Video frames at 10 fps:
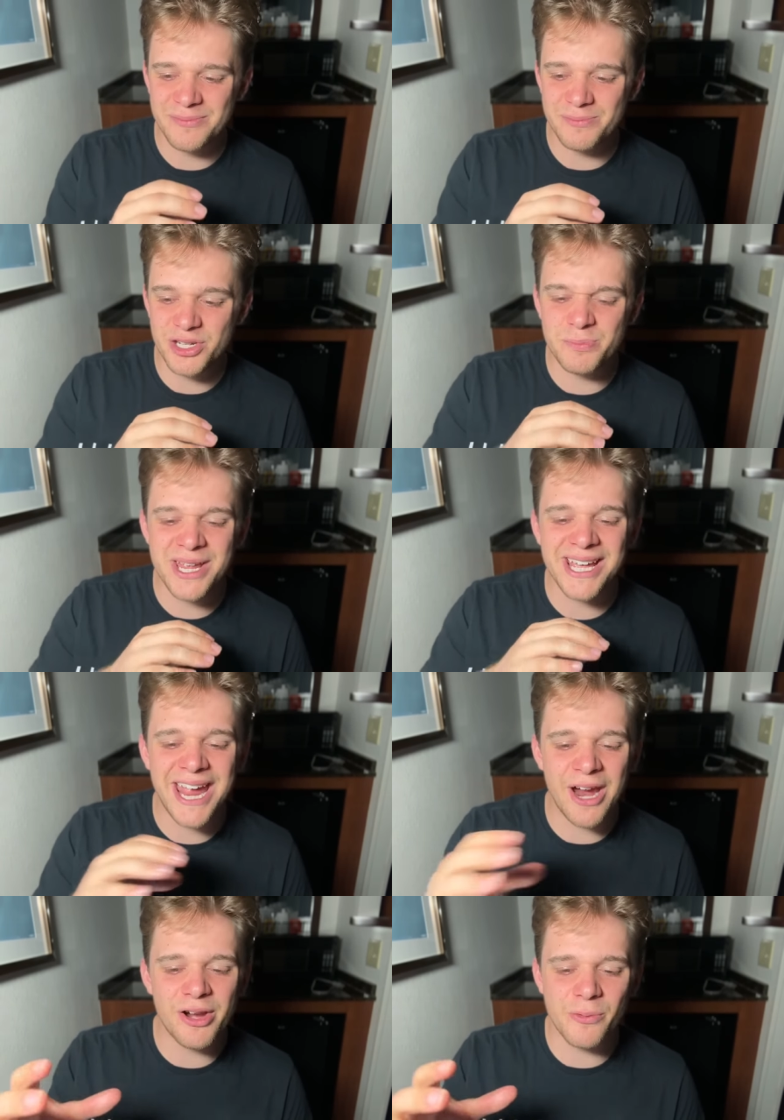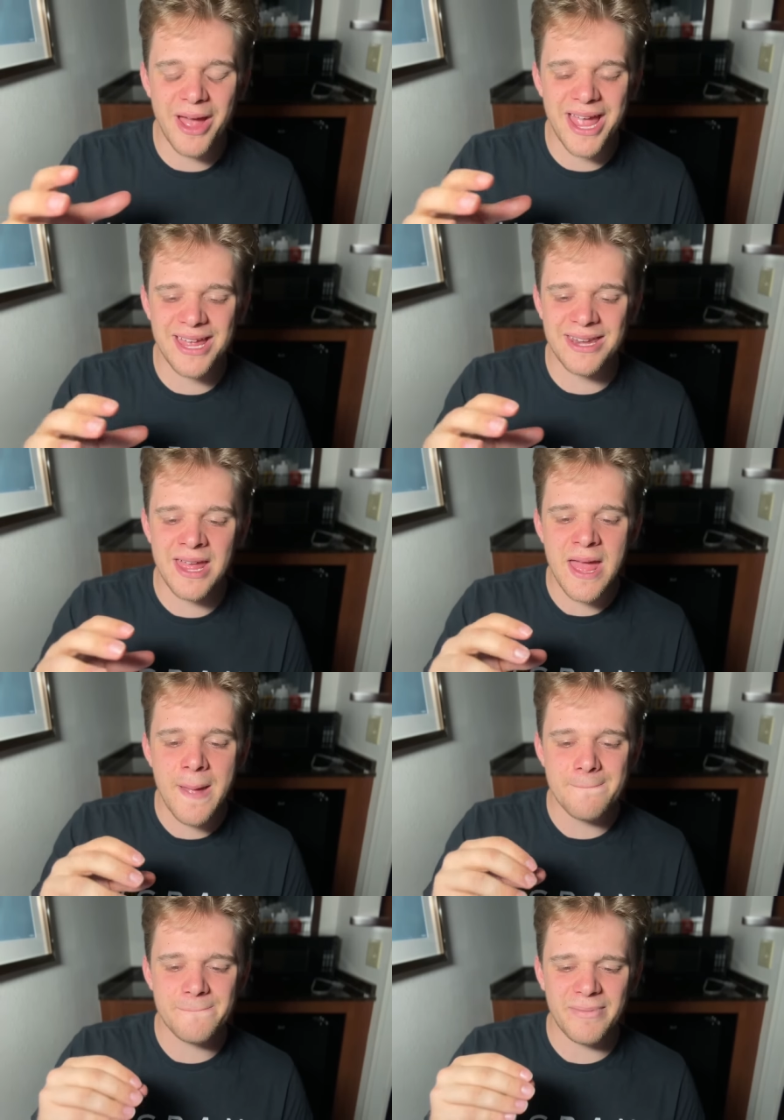just being carried away and
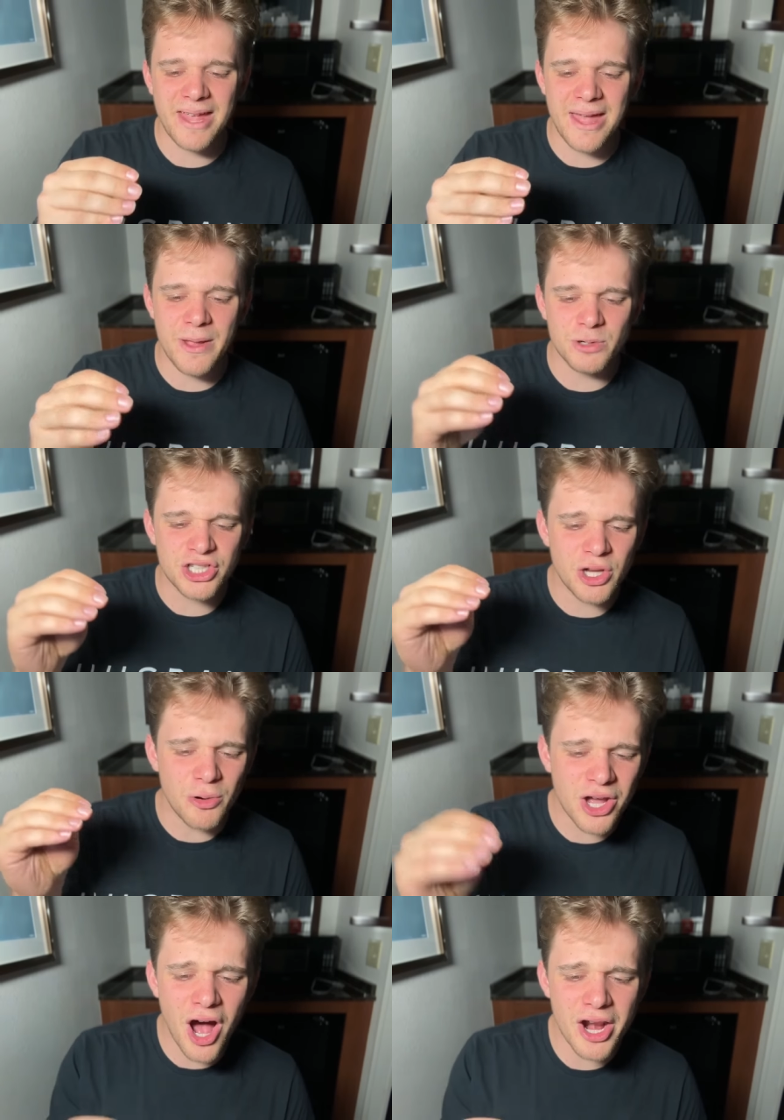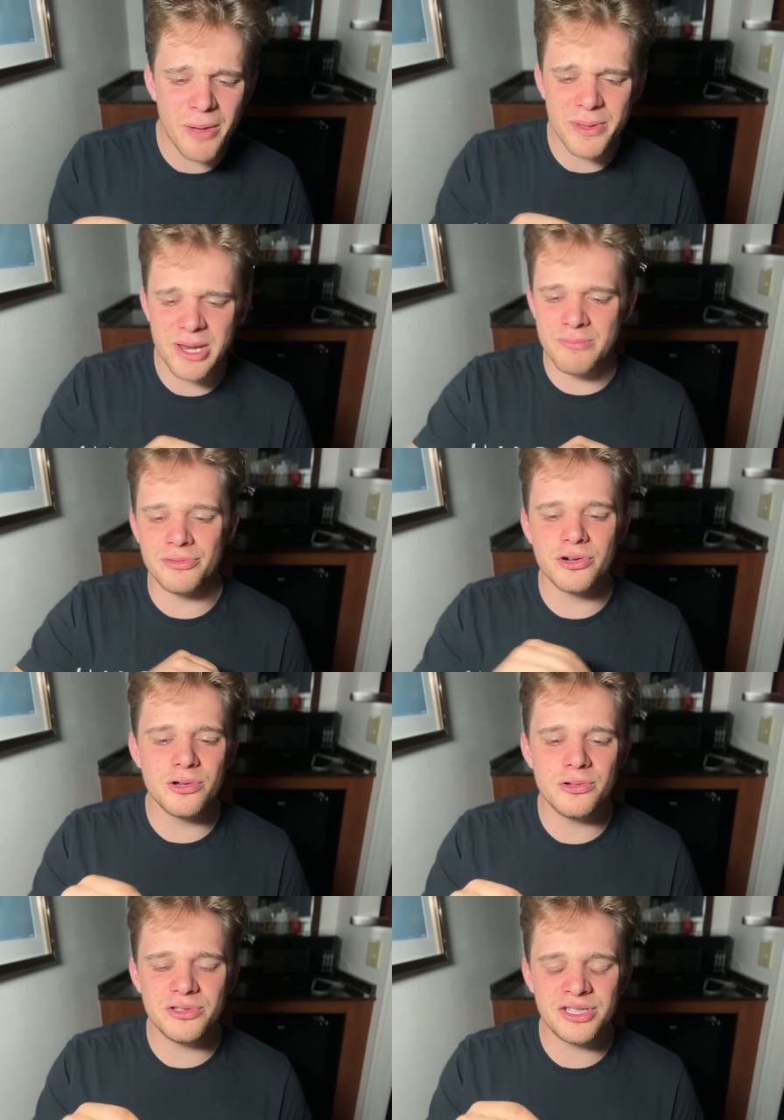and they were so cut up and
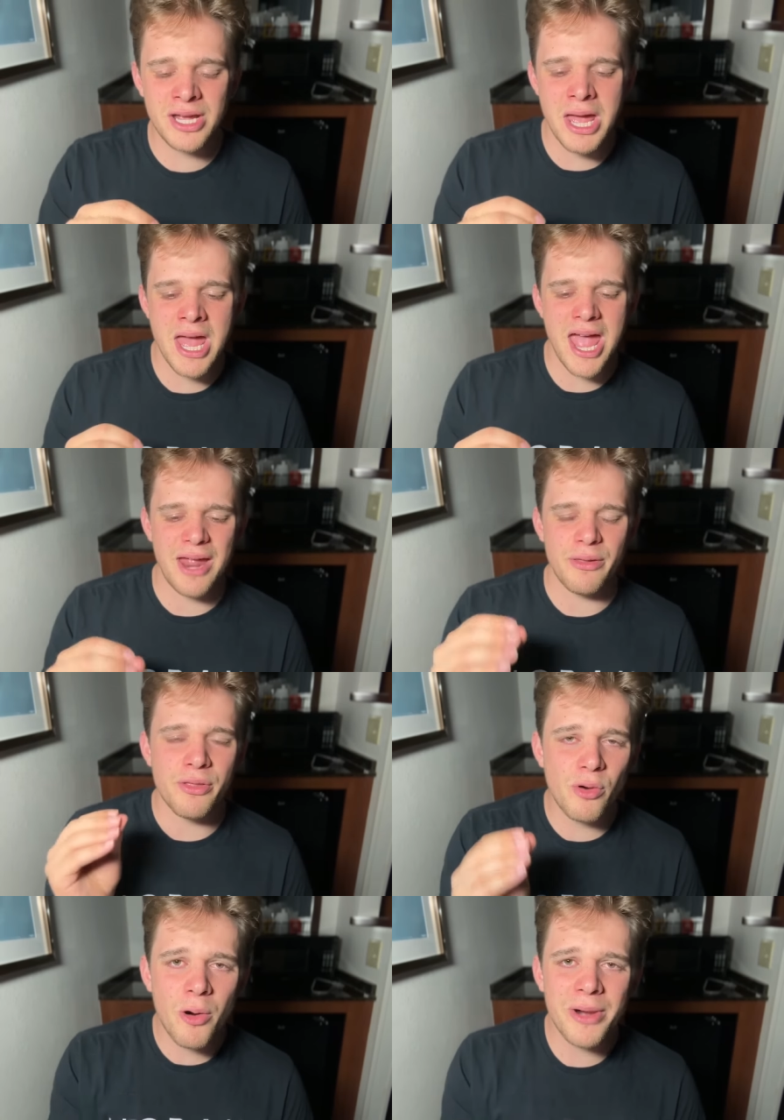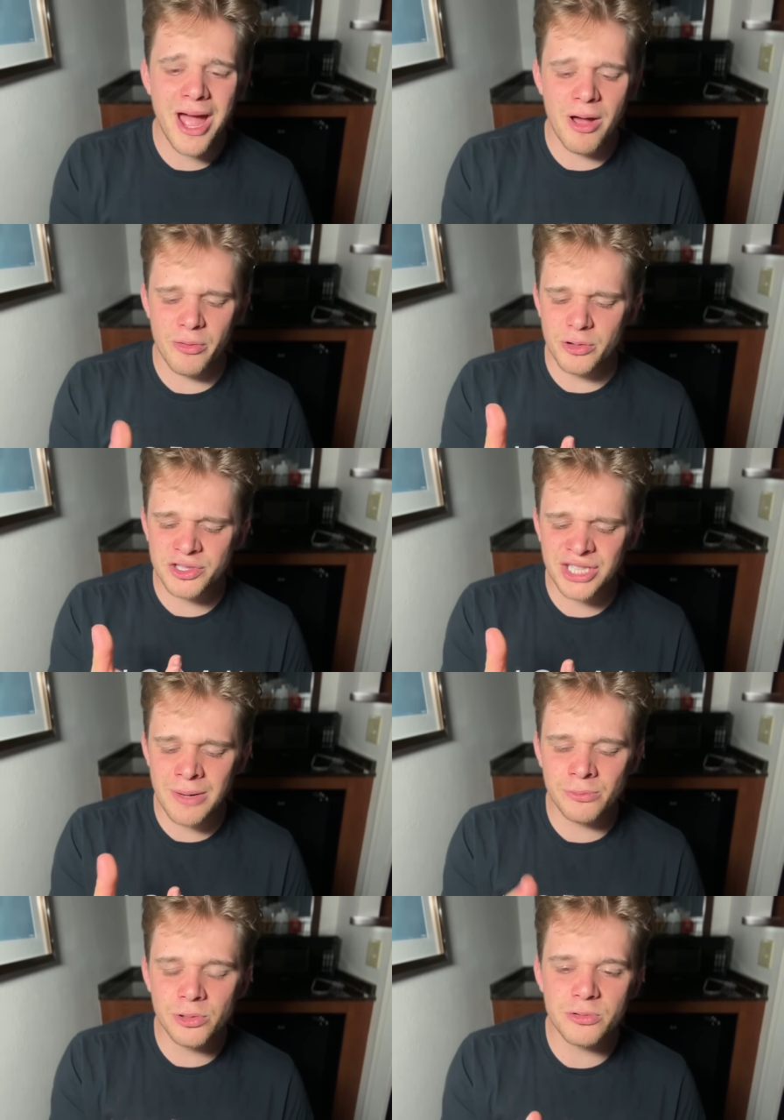bruised and thrown out, those
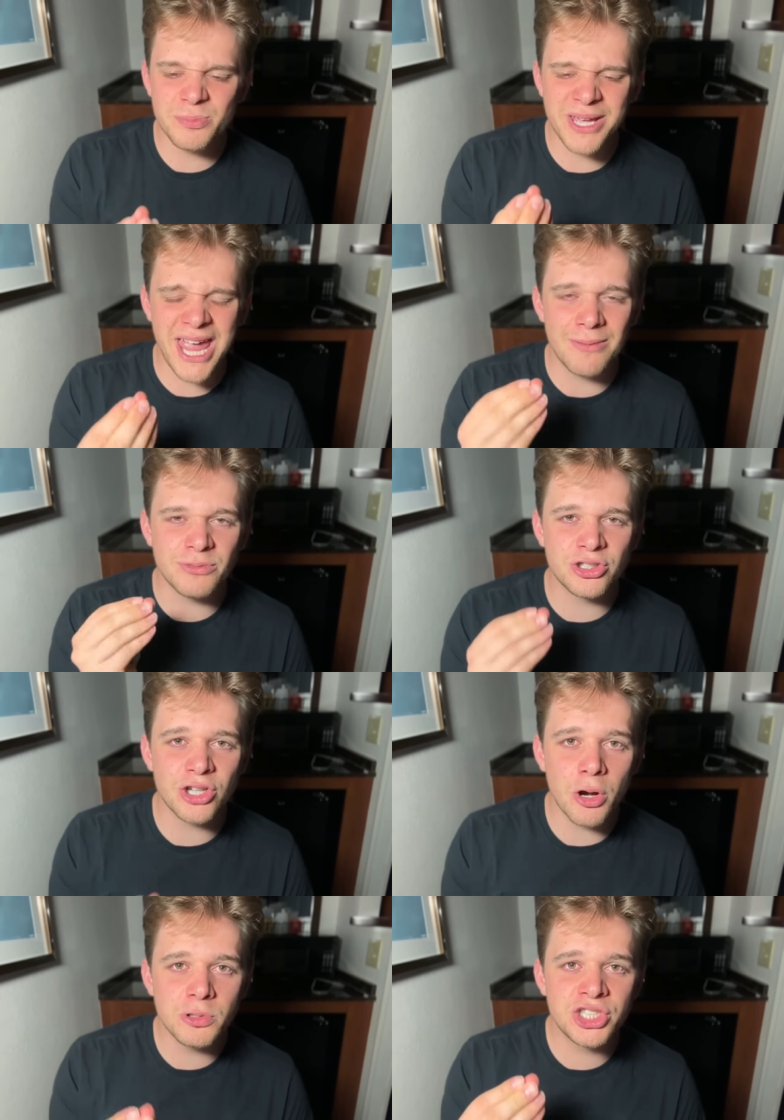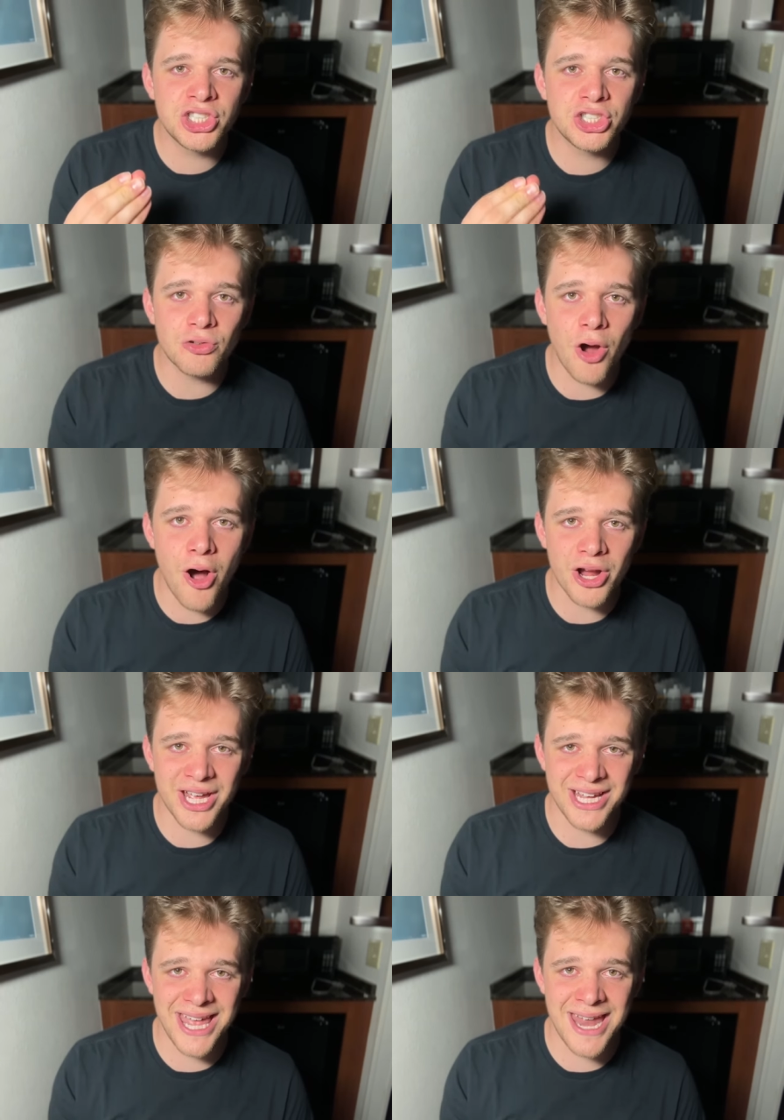same roots became so strong
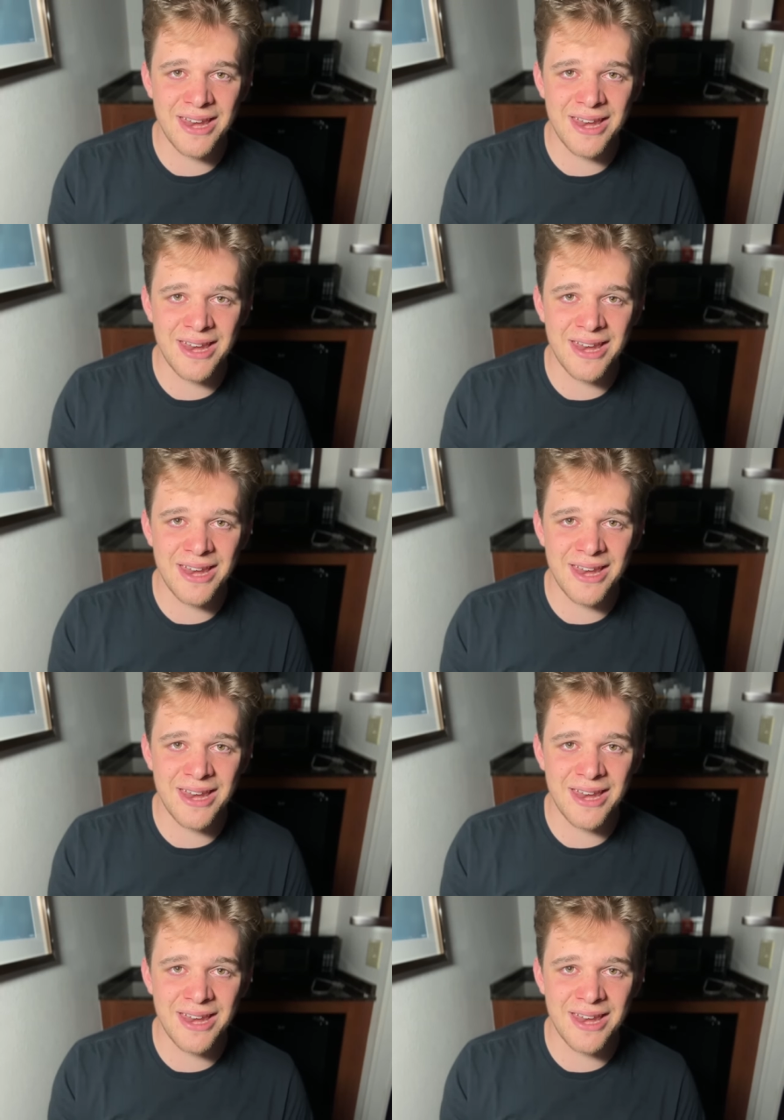again.